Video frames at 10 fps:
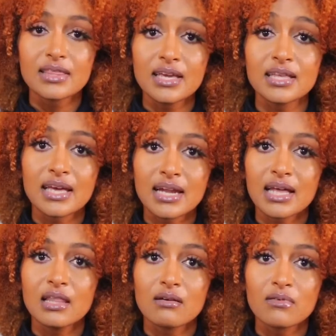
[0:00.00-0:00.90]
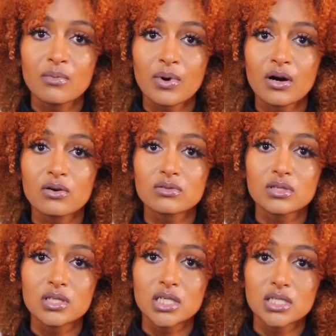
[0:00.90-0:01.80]
The thing that I love
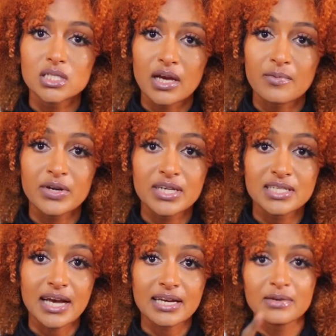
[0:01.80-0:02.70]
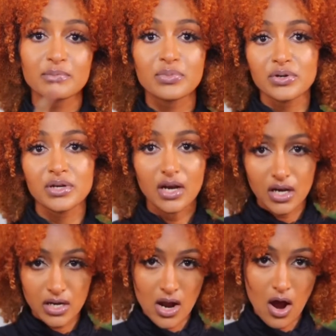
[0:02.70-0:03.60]
about this camera is I can put
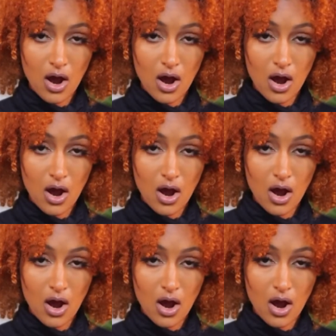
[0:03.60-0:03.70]
an